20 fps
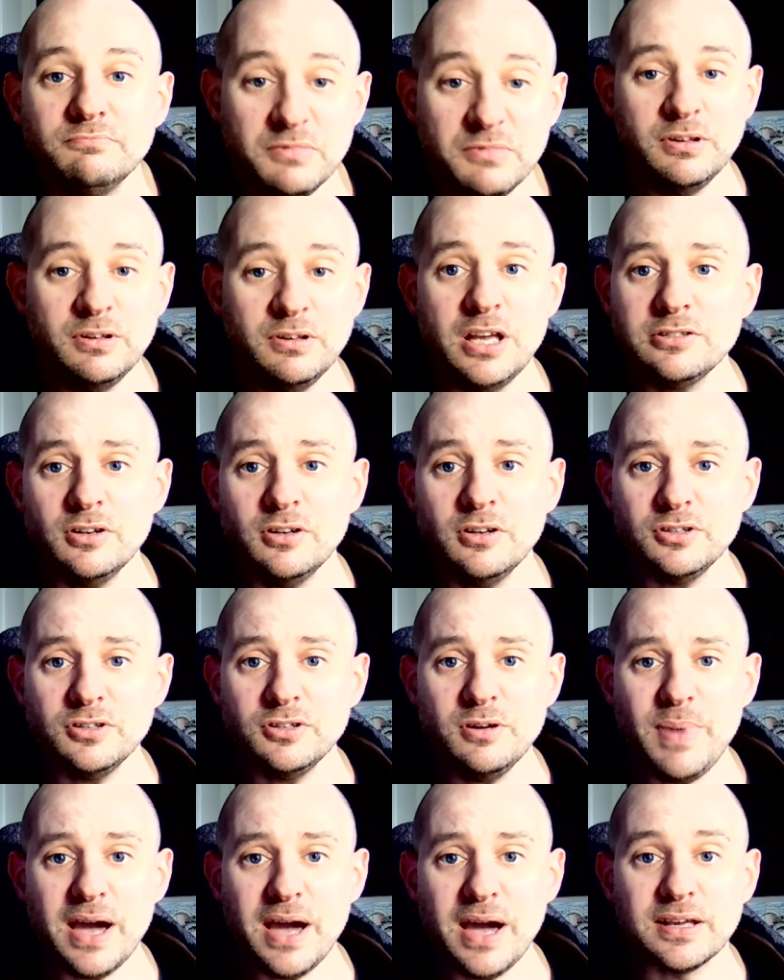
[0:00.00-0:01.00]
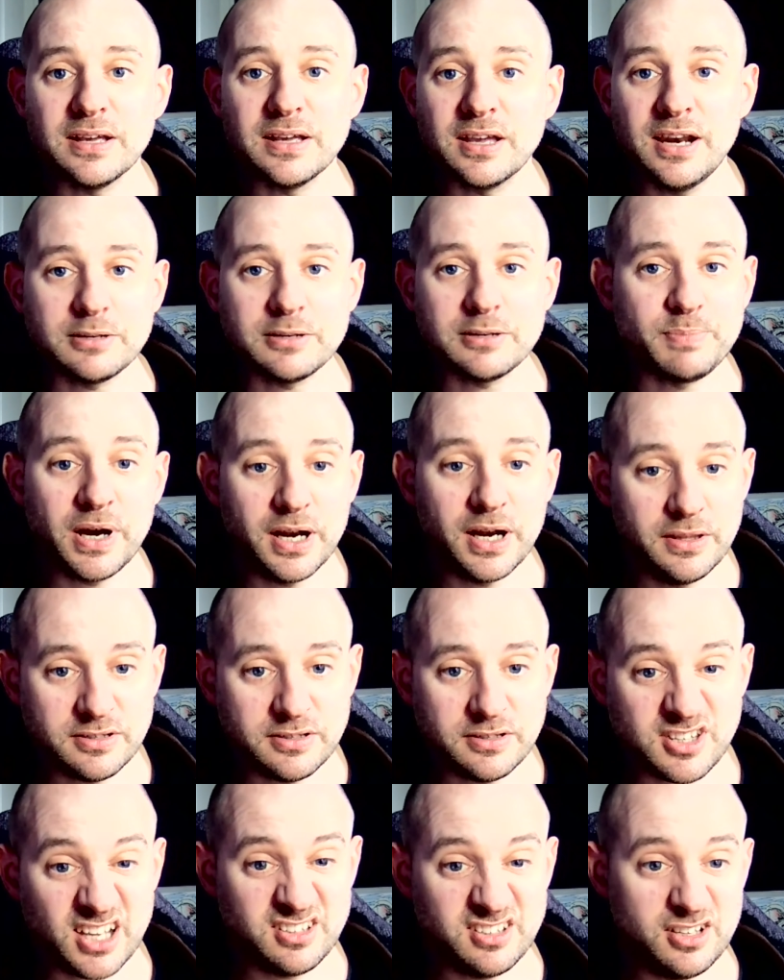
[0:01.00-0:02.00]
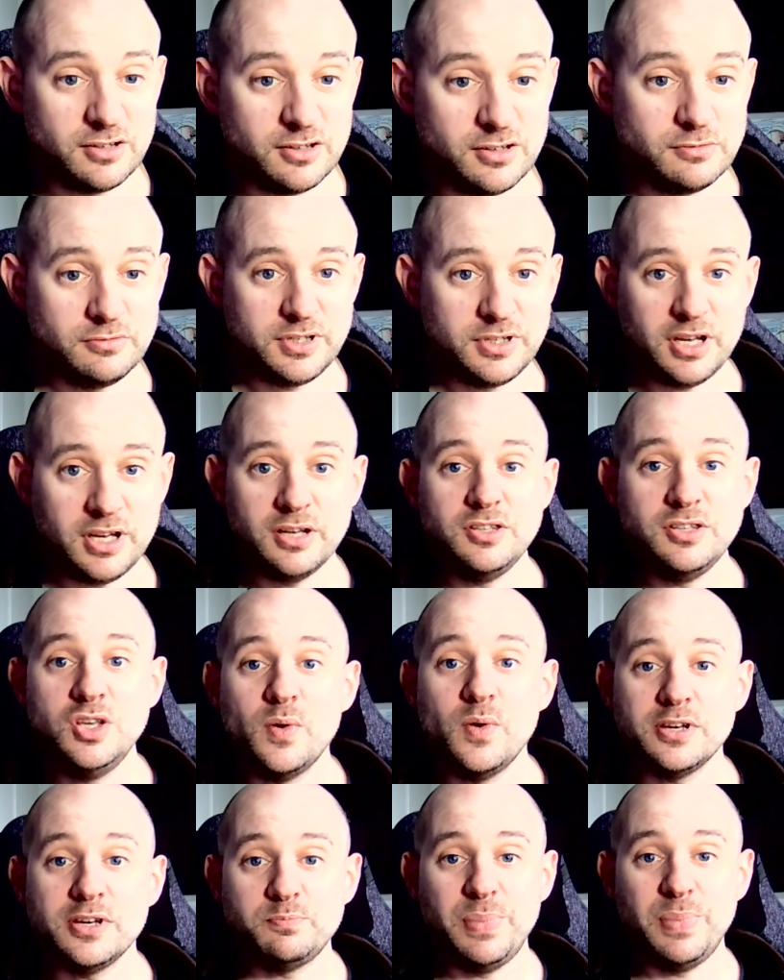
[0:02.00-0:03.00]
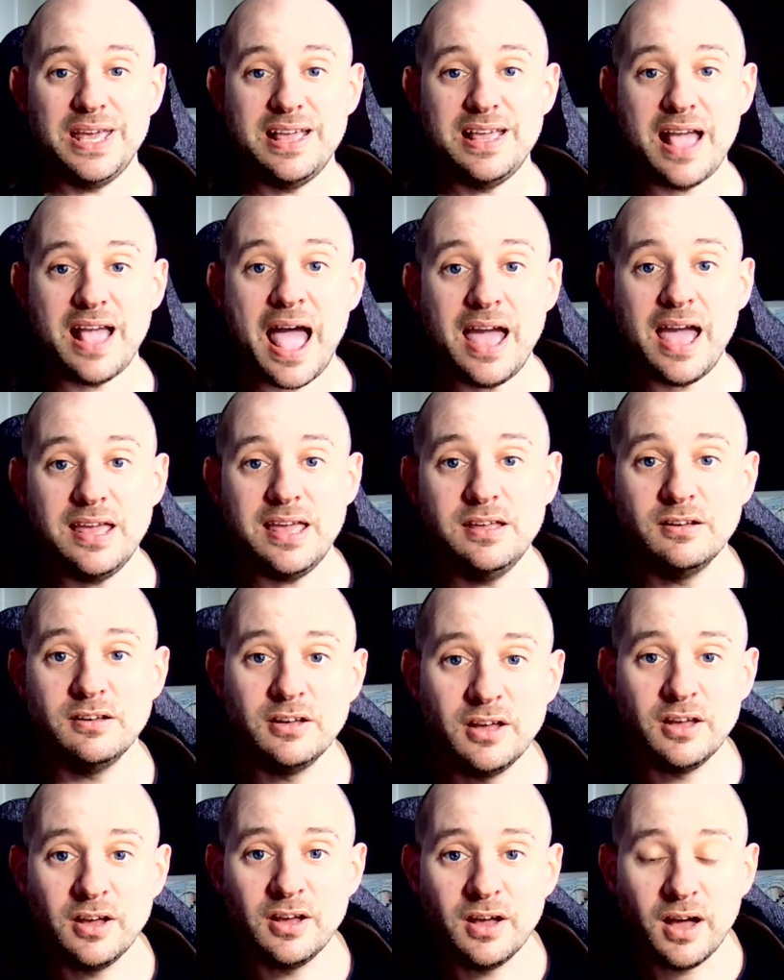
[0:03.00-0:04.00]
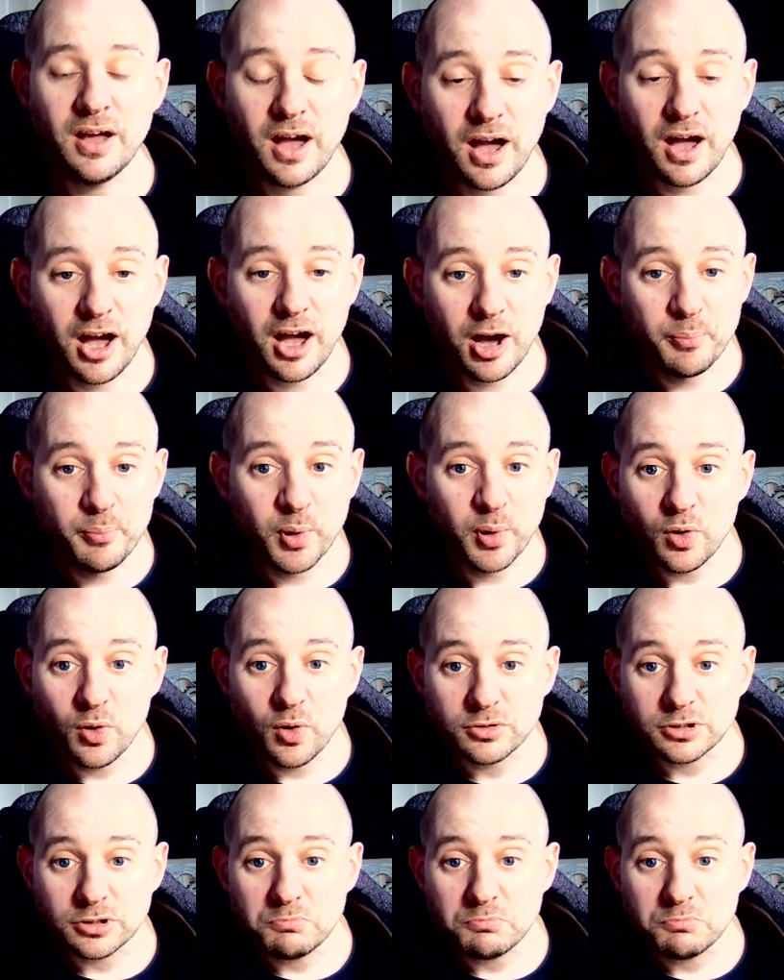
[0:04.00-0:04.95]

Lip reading: It's not too bad. It connects by the standard old USB-A port.